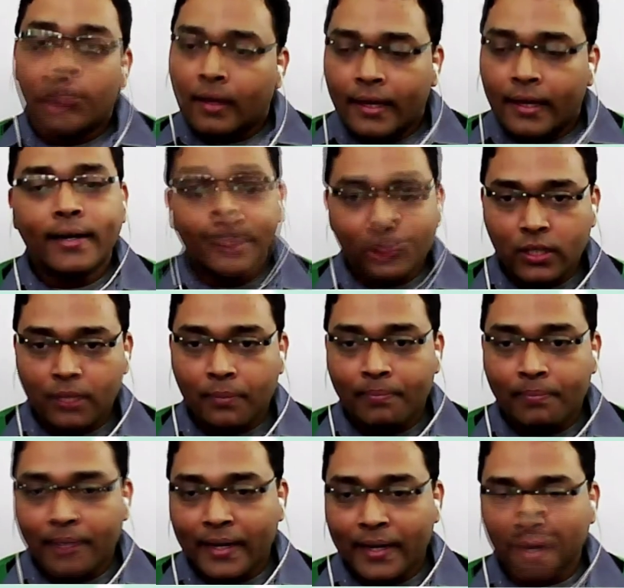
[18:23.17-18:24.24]
He did get
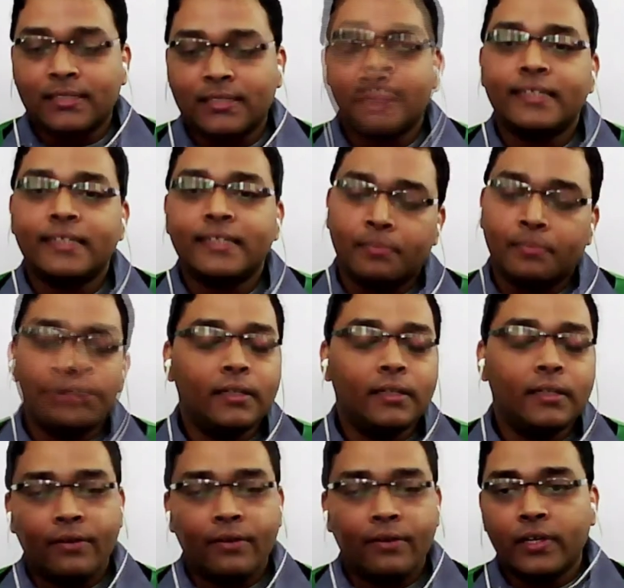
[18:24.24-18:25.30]
through the bits, reason
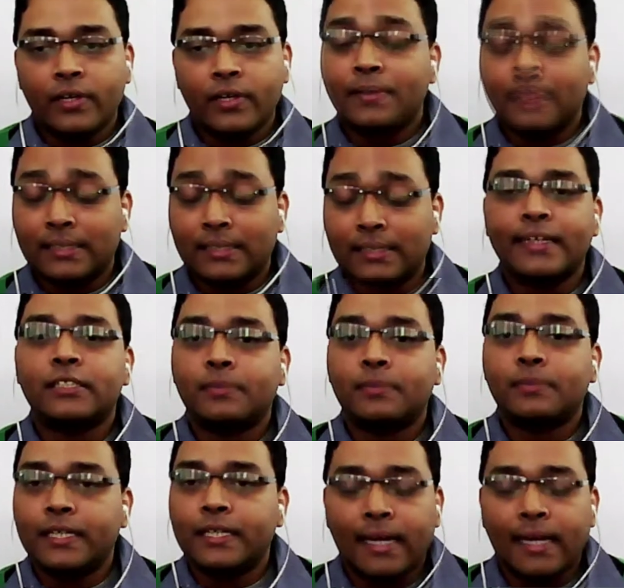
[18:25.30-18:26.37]
being there was a
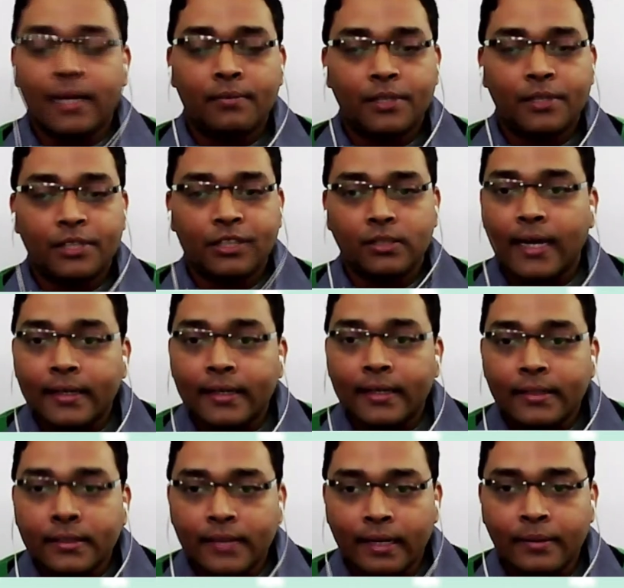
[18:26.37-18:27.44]
percentage-based admission
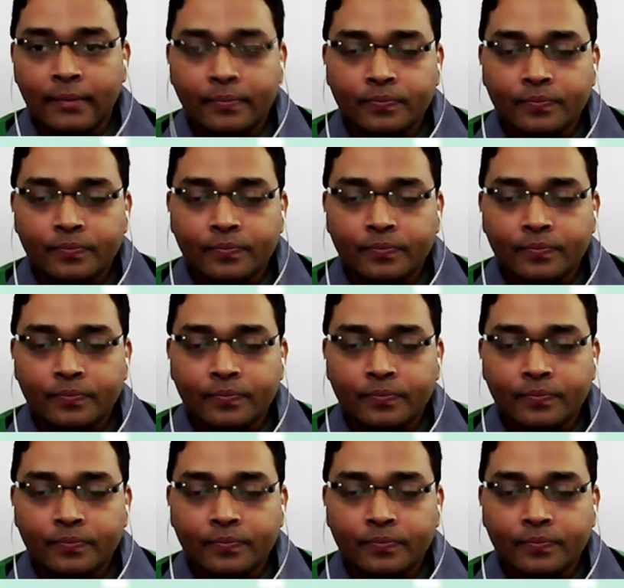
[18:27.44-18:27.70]
that time.